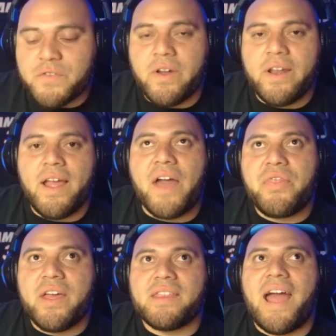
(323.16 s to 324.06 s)
funny? I
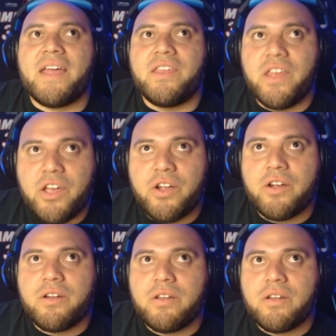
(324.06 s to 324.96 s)
think that
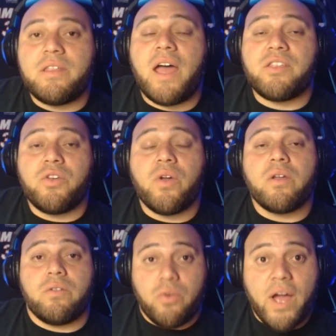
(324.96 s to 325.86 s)
year that
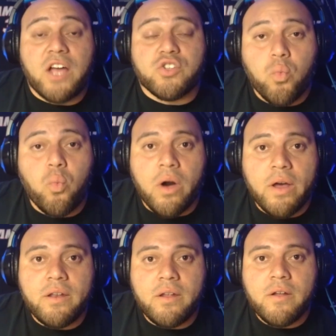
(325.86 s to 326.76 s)
you guys
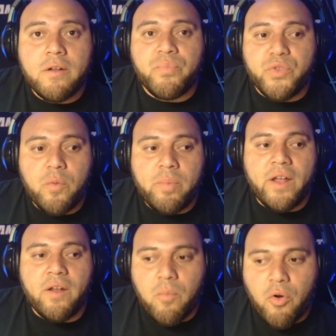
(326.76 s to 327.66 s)
won, you
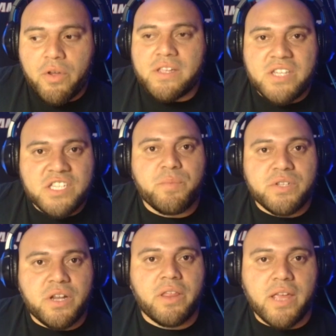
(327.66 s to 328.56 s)
played more than
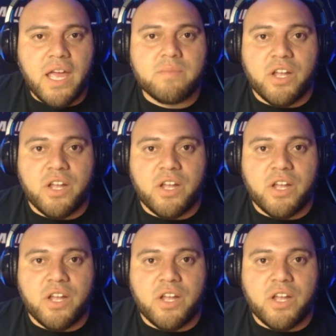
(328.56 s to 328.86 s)
60% of the games.